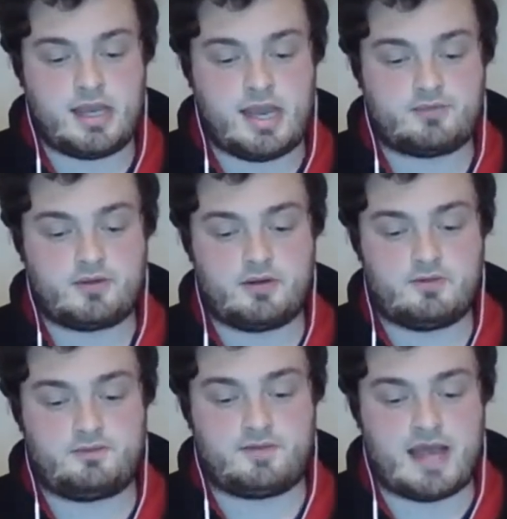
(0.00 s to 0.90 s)
I've
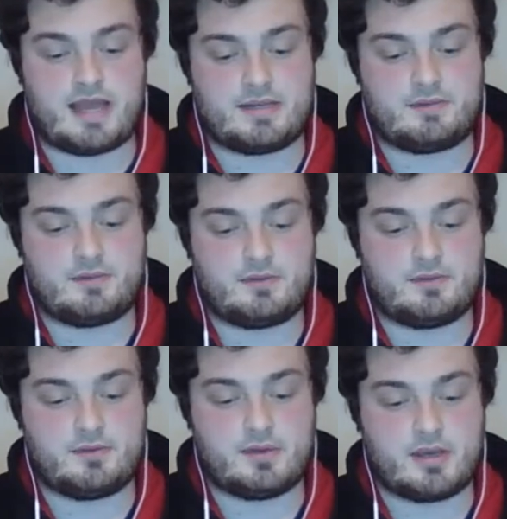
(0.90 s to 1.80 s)
got 5
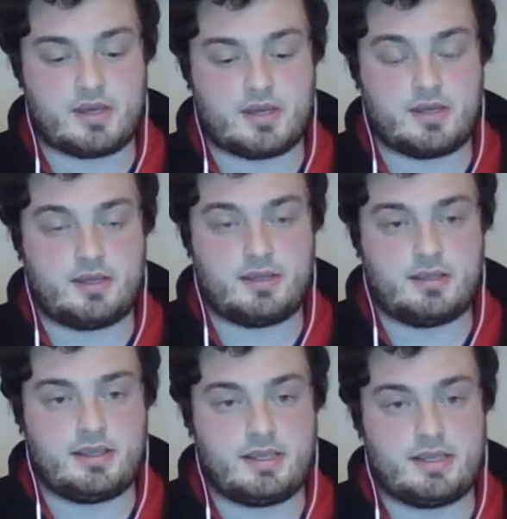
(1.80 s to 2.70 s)

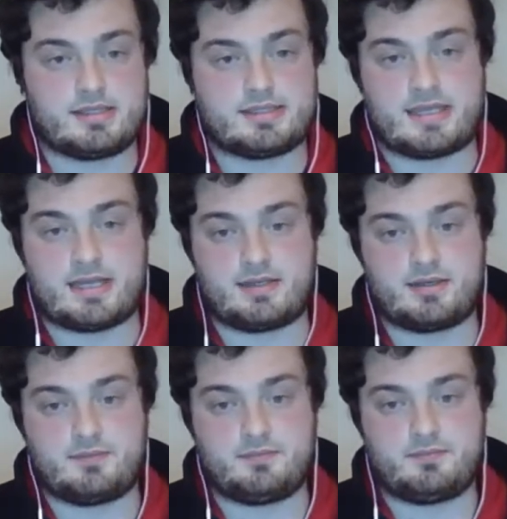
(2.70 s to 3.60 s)
in
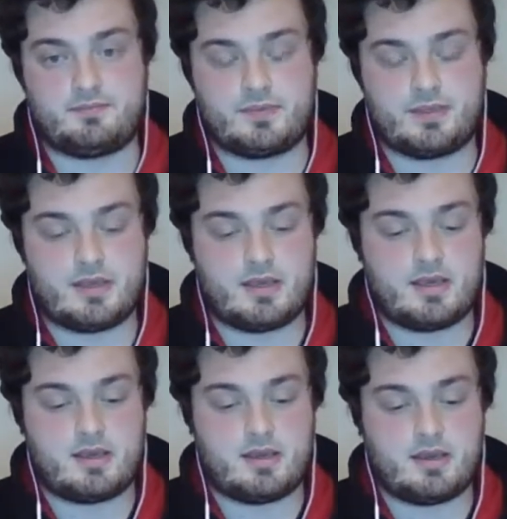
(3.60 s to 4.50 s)
attack.
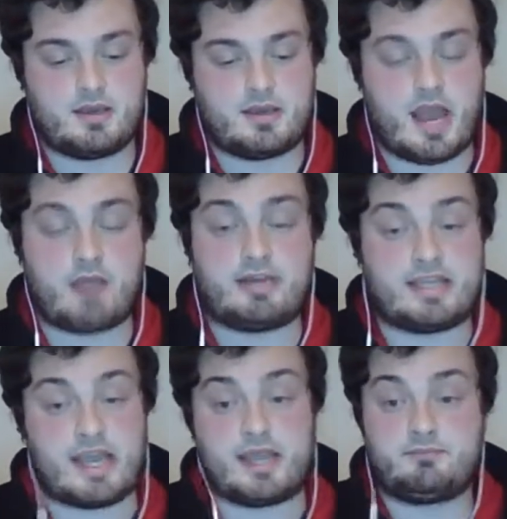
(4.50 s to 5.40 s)
Harry
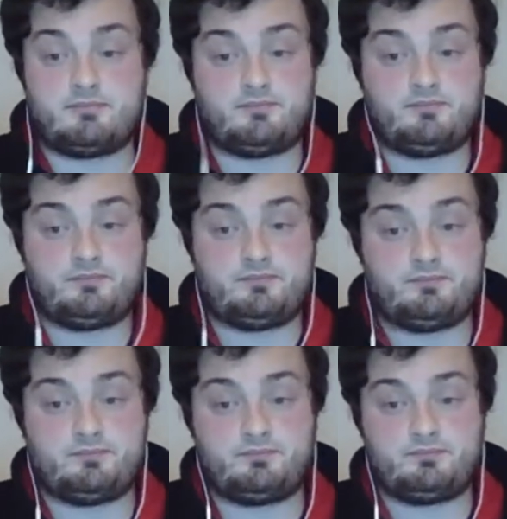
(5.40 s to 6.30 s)
Kane,
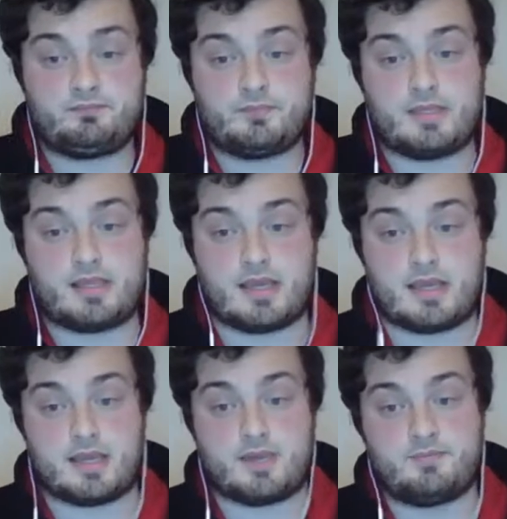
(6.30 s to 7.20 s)

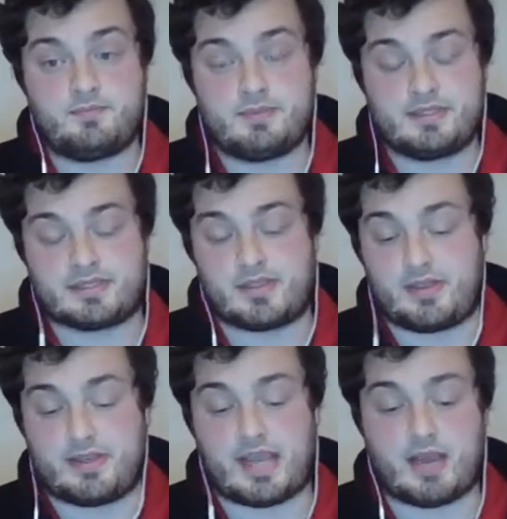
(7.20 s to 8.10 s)
because I
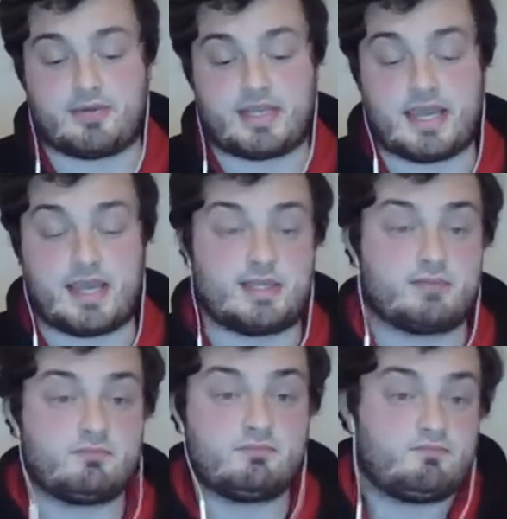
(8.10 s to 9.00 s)
think Harry
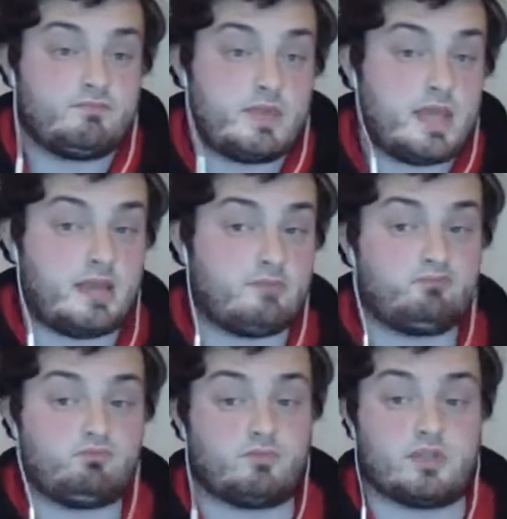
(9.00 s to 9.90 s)
Kane,
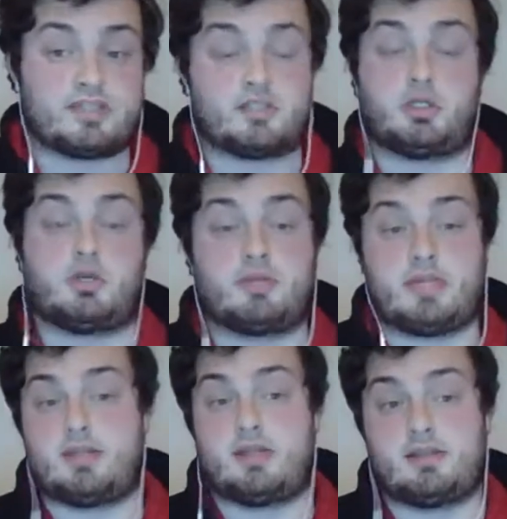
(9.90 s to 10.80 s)
well, he's a shoo-in,
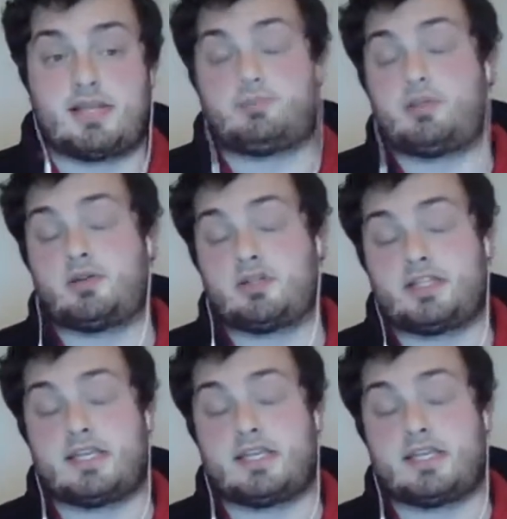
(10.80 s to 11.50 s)
isn't he? Let's be honest.